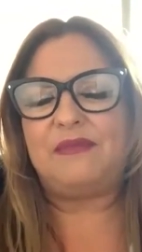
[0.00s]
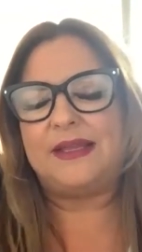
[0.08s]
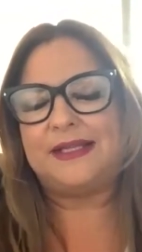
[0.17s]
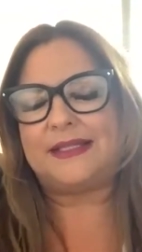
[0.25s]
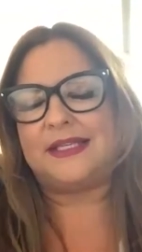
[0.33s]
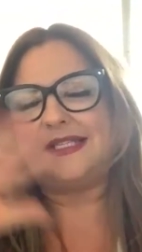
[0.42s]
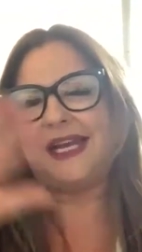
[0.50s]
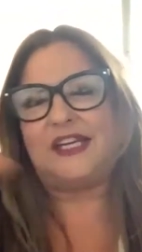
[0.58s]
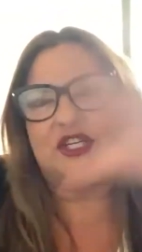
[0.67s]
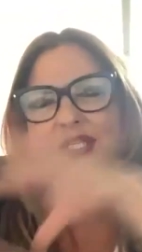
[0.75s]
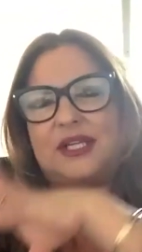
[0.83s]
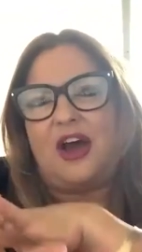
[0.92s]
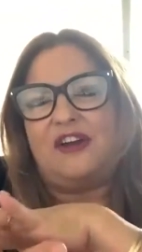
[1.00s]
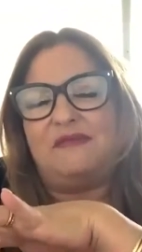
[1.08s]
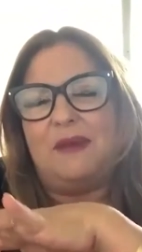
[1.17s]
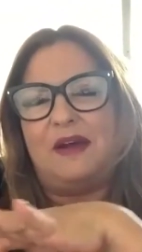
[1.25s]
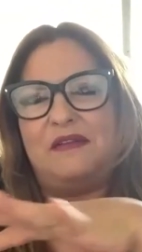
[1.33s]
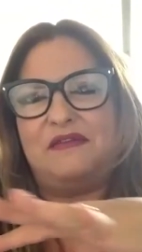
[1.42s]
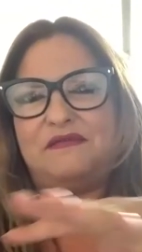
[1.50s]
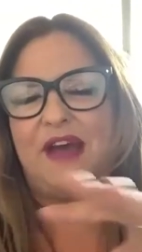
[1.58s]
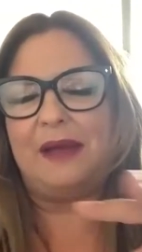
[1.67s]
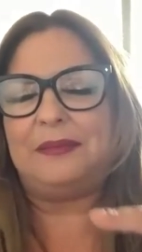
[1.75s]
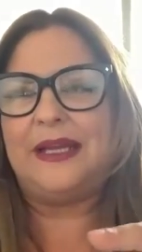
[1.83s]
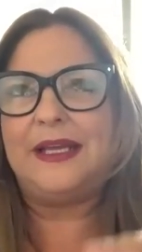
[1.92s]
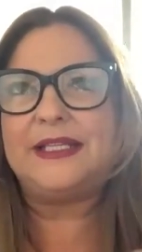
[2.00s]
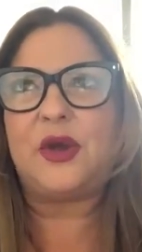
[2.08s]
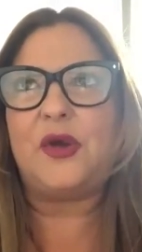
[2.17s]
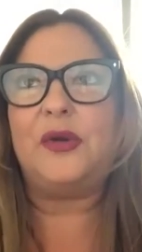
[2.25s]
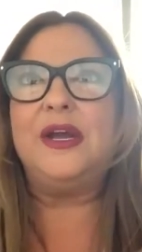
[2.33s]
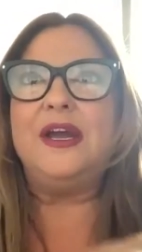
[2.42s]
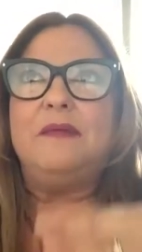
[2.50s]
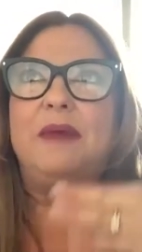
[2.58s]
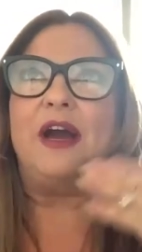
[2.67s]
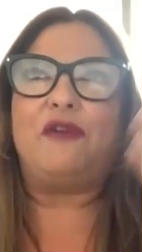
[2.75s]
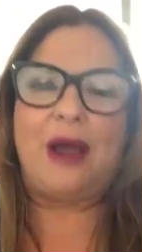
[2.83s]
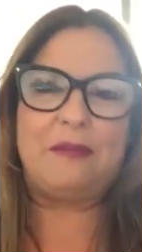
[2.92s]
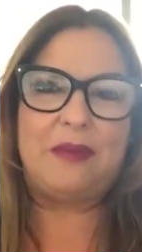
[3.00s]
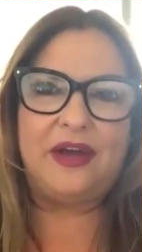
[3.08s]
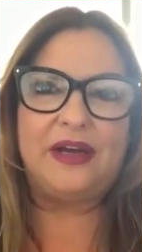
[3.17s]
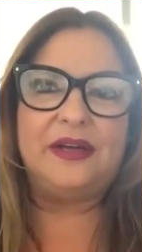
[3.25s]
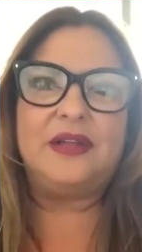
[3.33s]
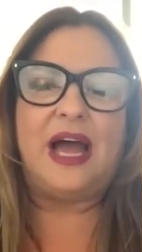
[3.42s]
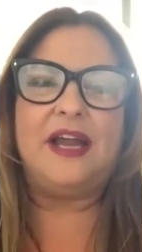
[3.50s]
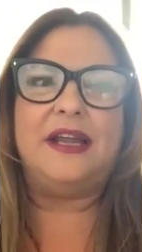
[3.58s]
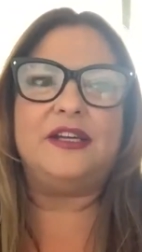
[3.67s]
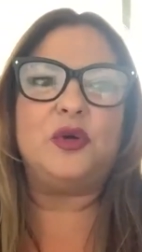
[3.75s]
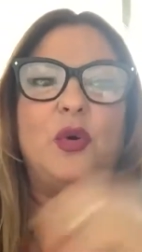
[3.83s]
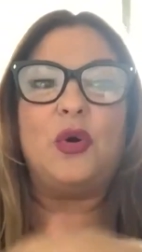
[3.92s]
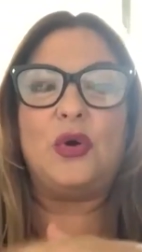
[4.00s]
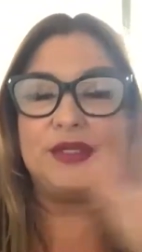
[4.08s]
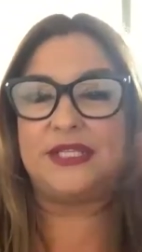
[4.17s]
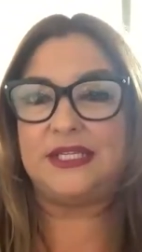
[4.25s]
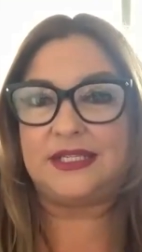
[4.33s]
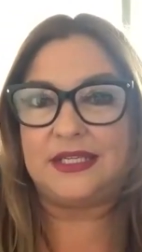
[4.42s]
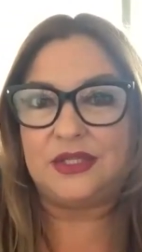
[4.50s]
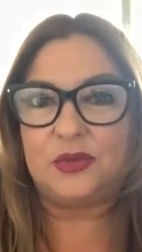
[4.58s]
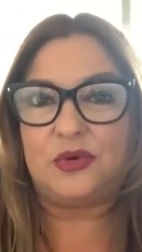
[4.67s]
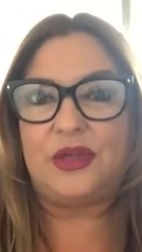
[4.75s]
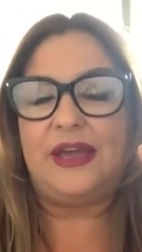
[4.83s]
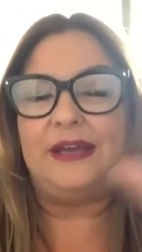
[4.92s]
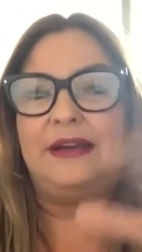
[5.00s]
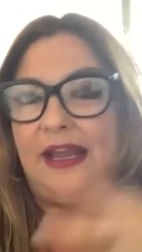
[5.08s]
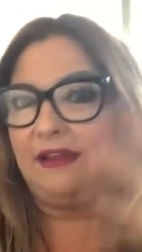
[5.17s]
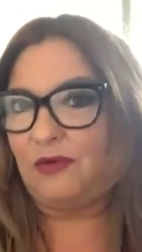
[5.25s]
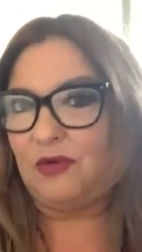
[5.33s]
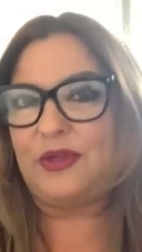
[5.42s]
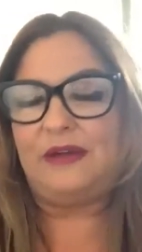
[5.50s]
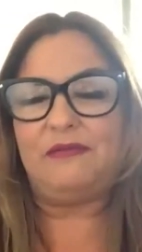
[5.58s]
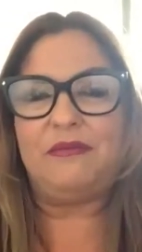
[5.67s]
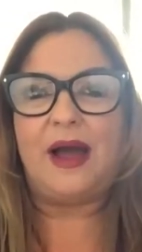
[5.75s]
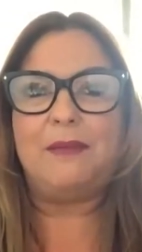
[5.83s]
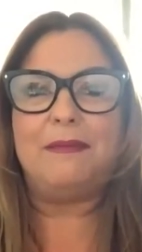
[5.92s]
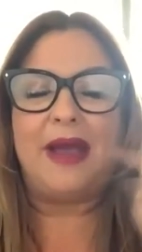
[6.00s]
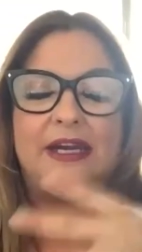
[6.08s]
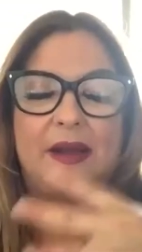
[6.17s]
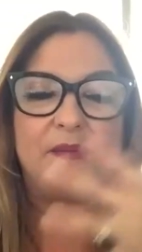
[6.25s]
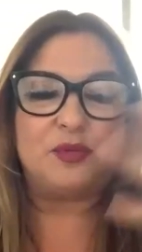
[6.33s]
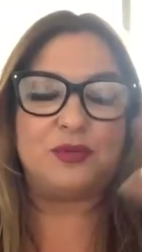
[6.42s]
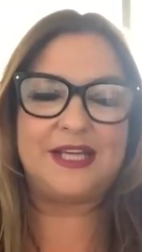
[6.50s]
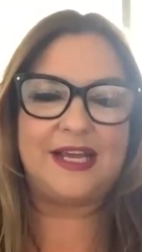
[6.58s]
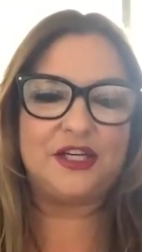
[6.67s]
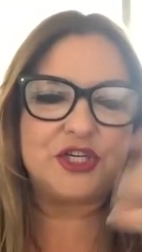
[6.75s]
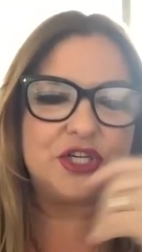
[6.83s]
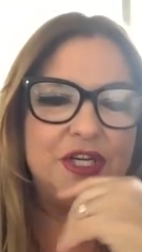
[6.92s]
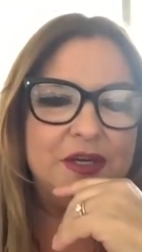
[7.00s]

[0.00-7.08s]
It's the Dench side of my family. So my grandmother and all her sisters, or their neat, or their uh, maiden names were Dench.